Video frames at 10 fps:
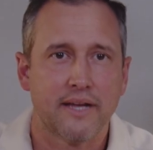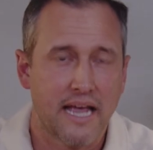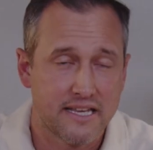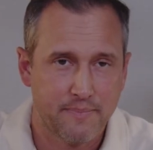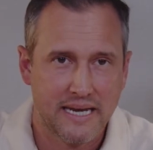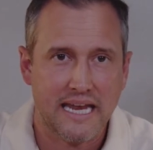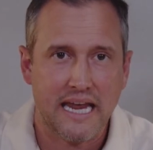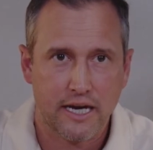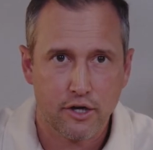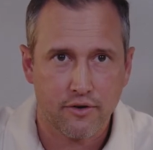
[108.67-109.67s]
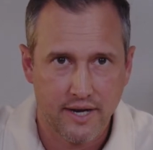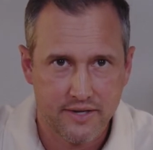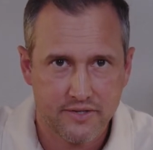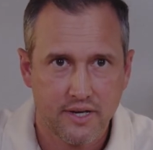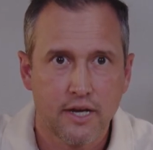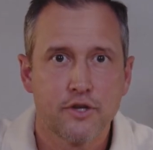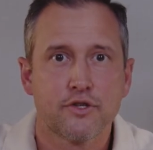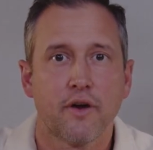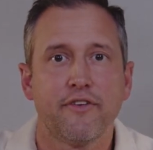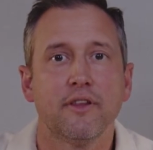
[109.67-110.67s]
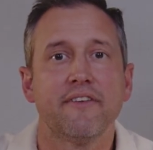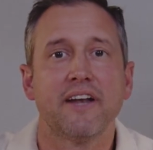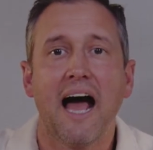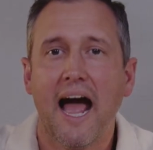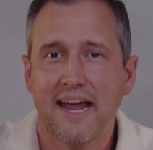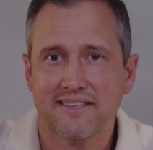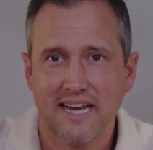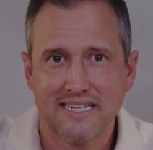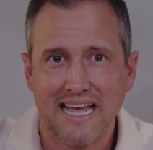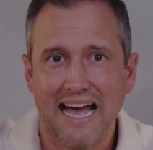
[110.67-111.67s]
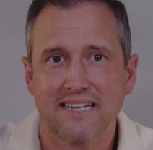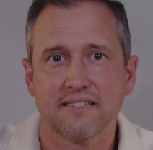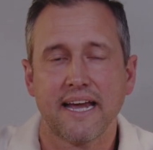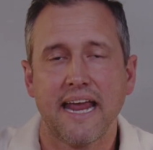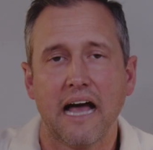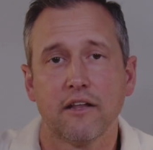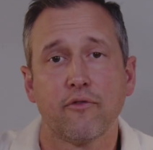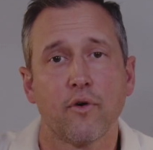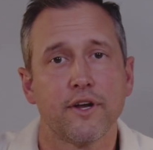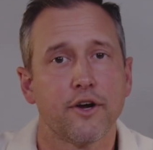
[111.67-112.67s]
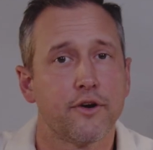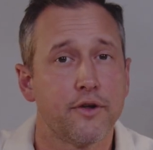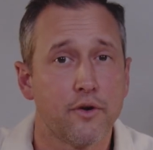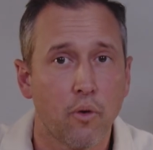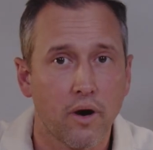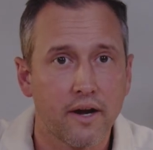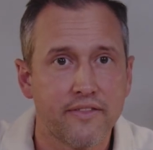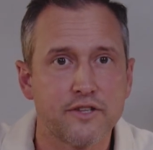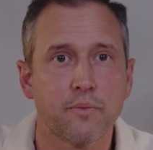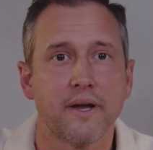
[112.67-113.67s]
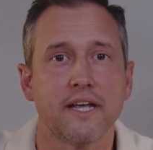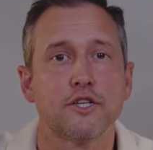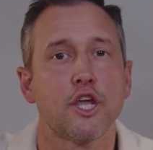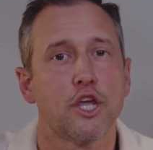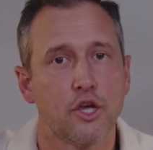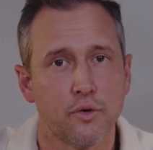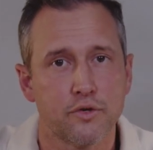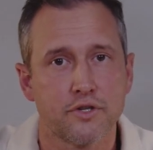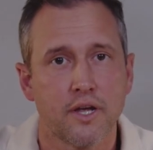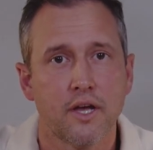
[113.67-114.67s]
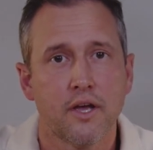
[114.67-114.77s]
has been increased. So if you live in a high state tax like California or New York, this one is huge.